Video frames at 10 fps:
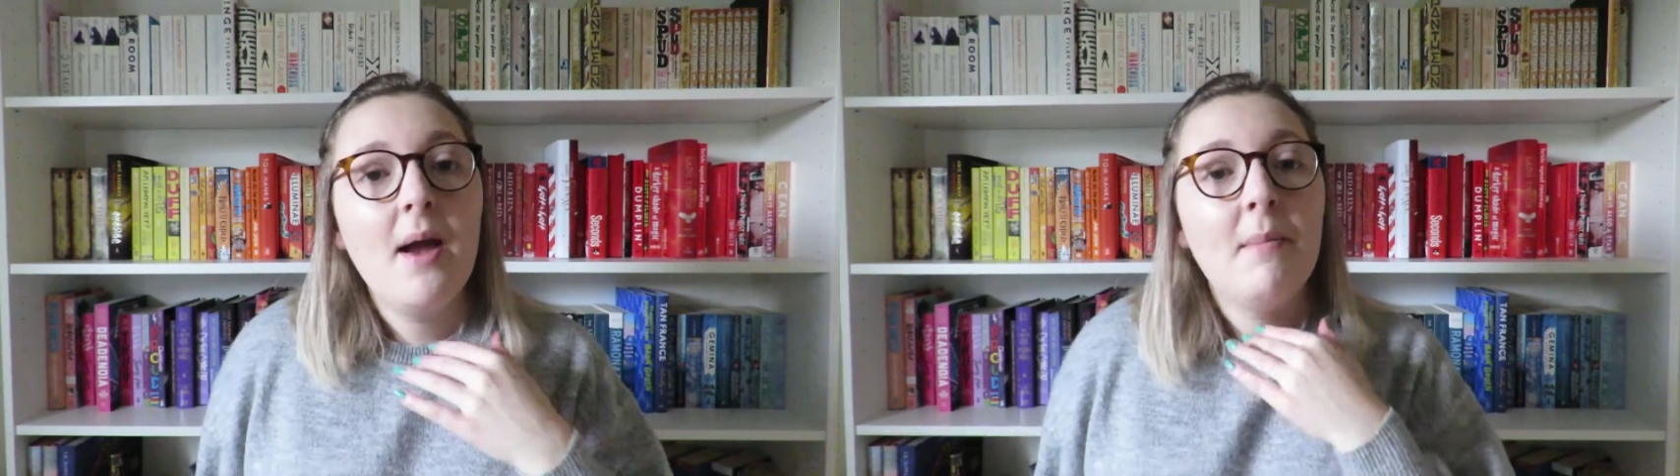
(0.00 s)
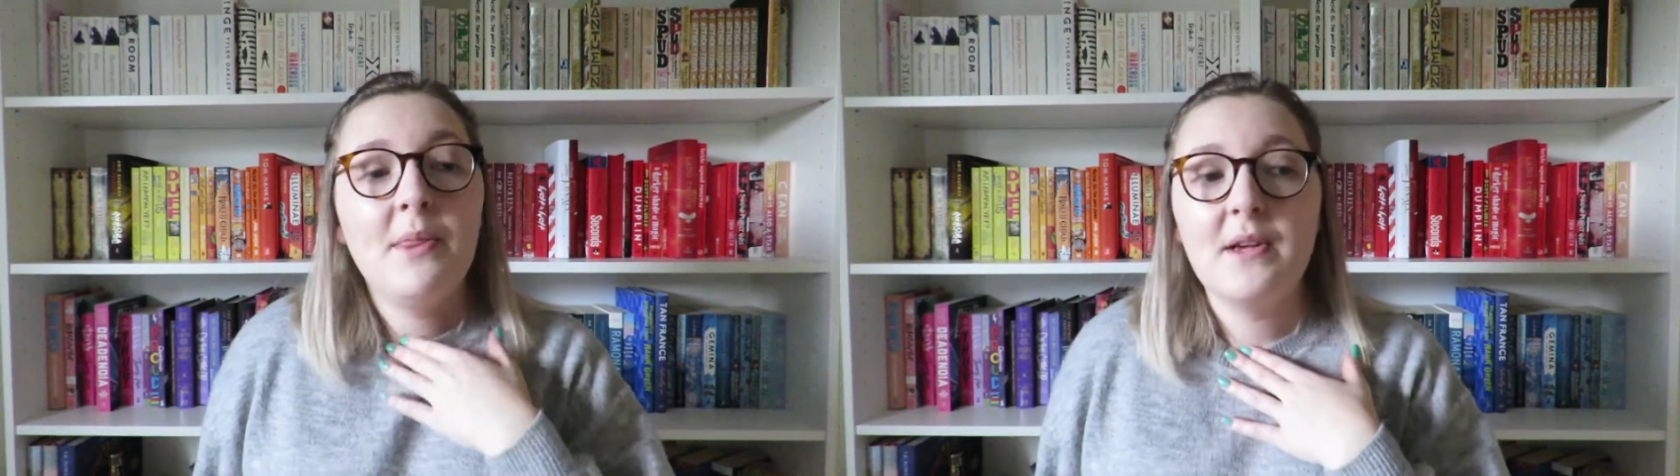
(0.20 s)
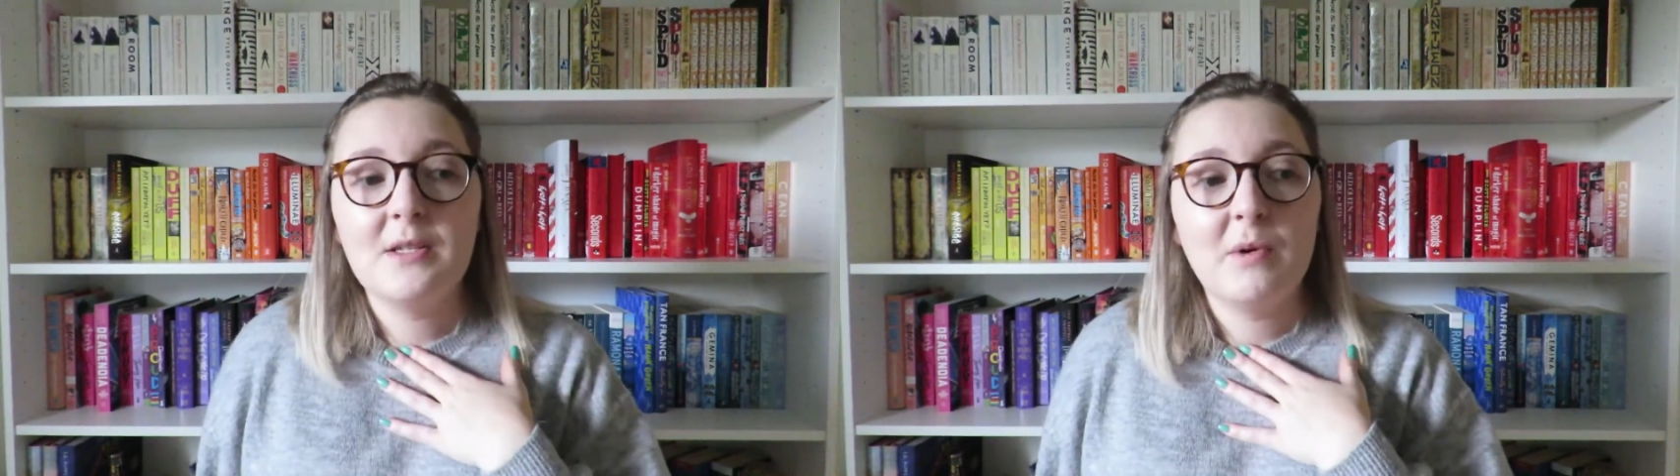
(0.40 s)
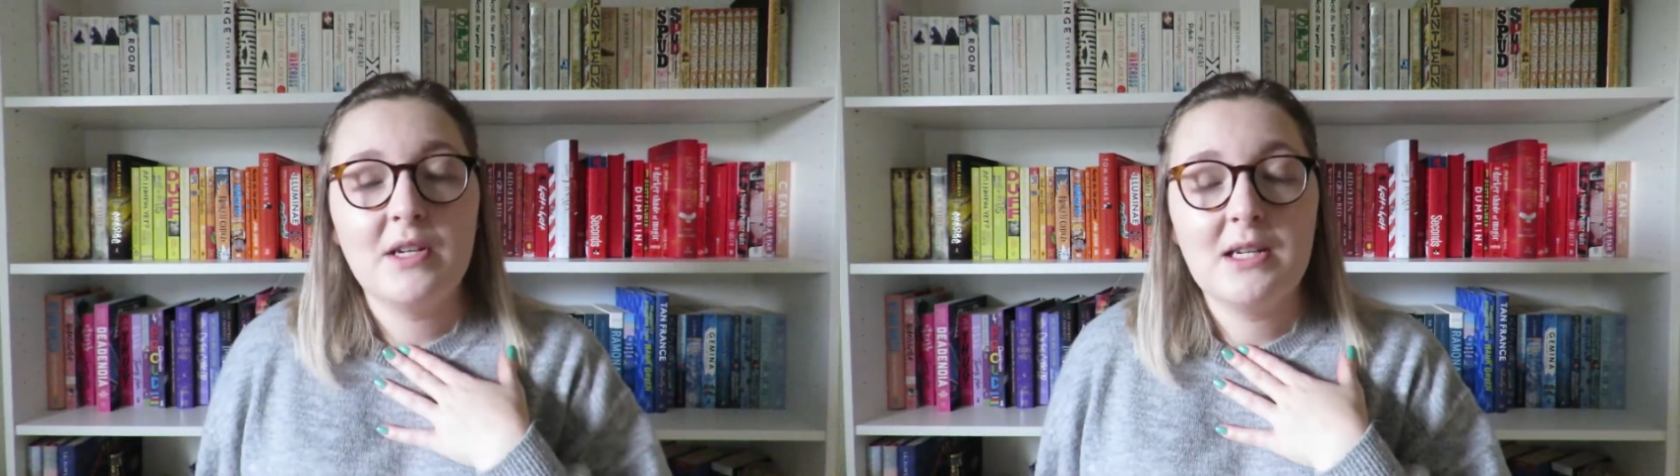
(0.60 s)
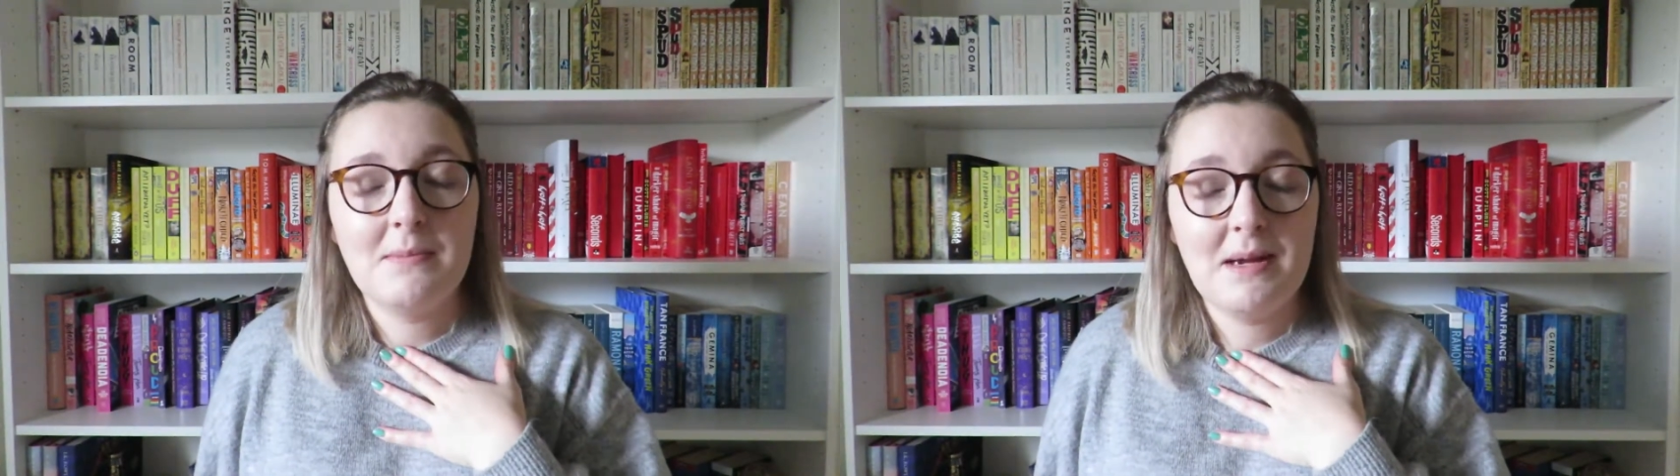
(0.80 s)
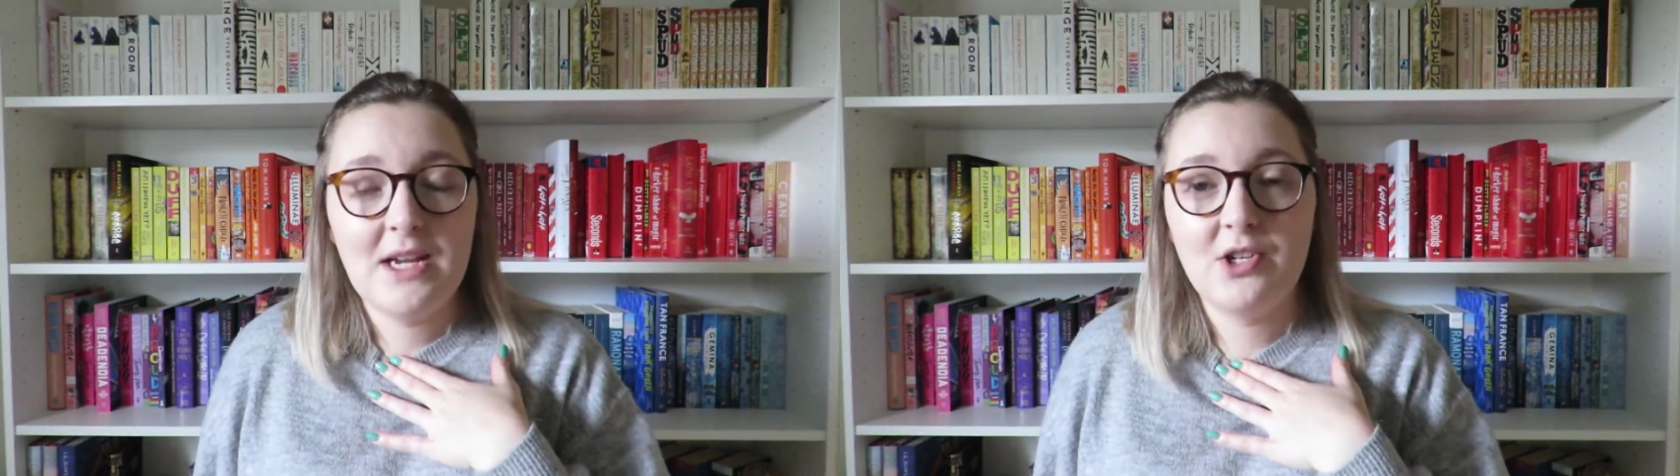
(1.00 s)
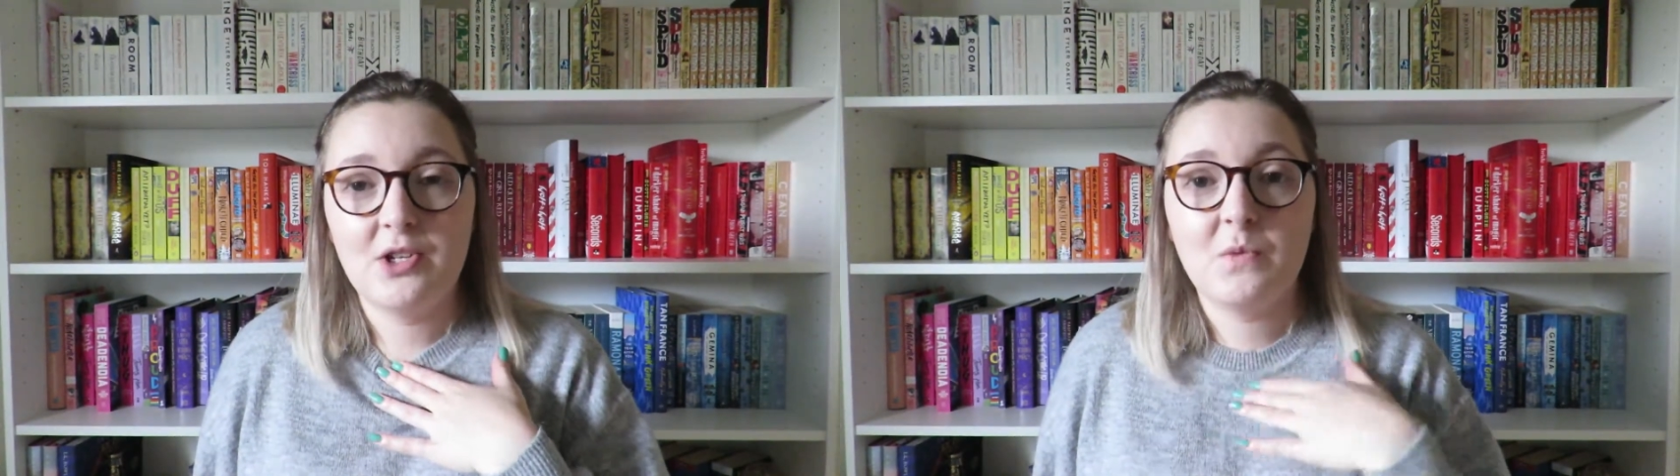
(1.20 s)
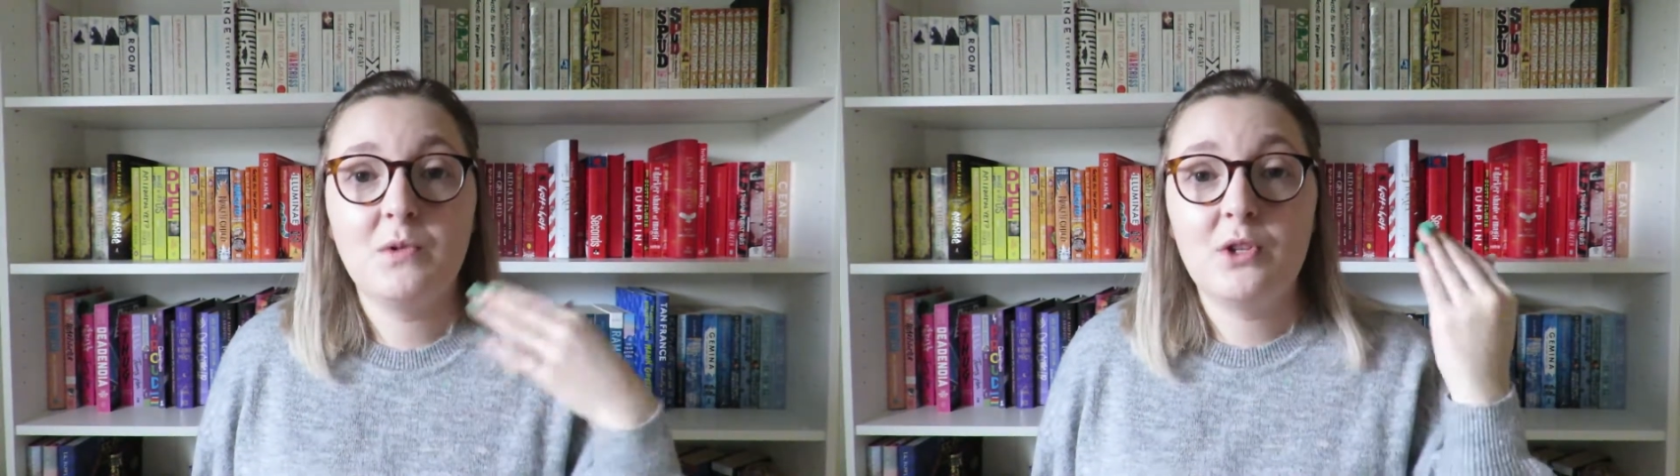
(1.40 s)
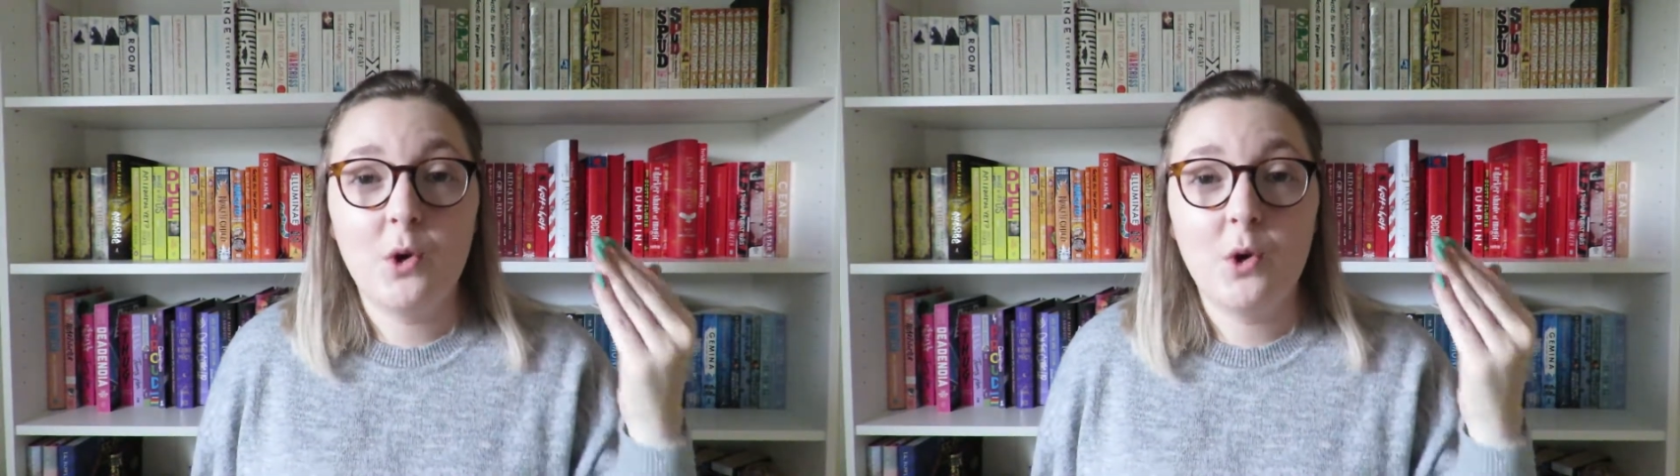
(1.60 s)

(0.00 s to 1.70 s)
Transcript: but this one to me just was